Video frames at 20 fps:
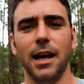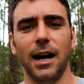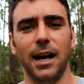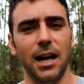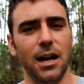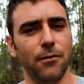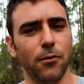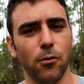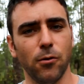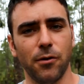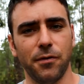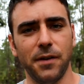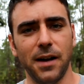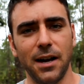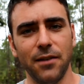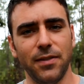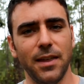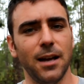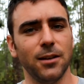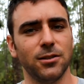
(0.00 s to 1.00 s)
I have over
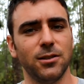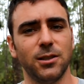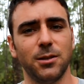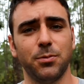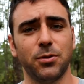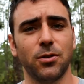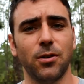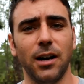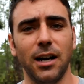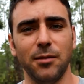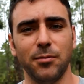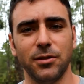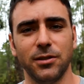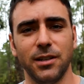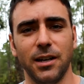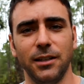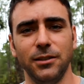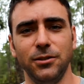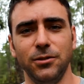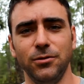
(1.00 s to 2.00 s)
5,000 subscribers
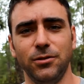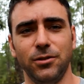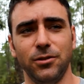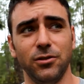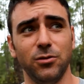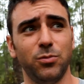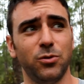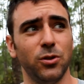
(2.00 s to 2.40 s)
on YouTube,